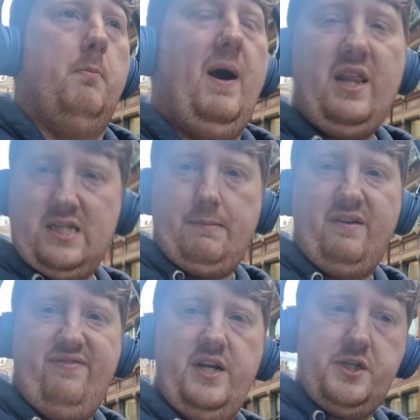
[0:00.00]
By the time
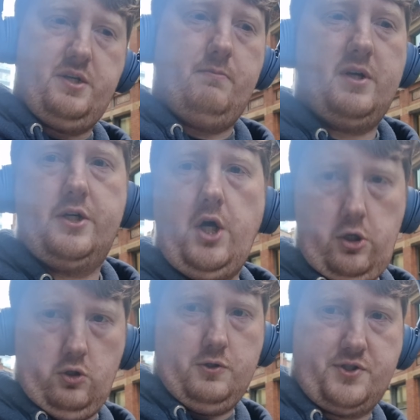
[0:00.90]
I finish at
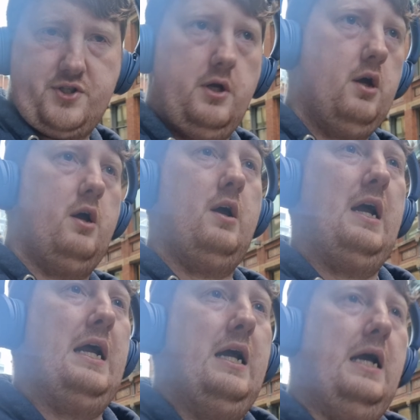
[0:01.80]
McDonald's,
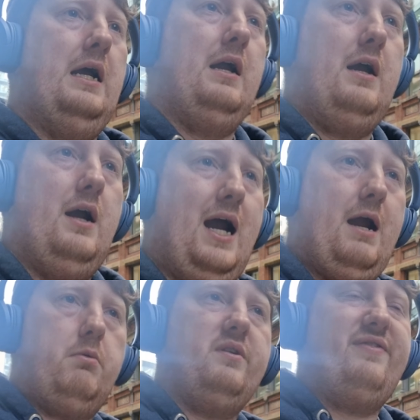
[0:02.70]

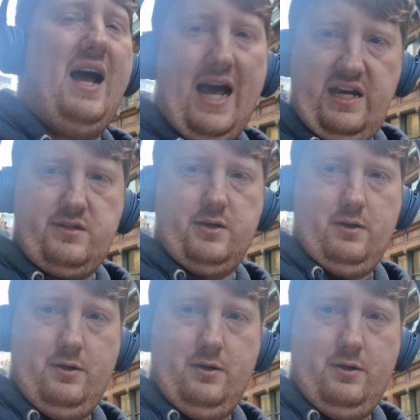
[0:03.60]
I will have had...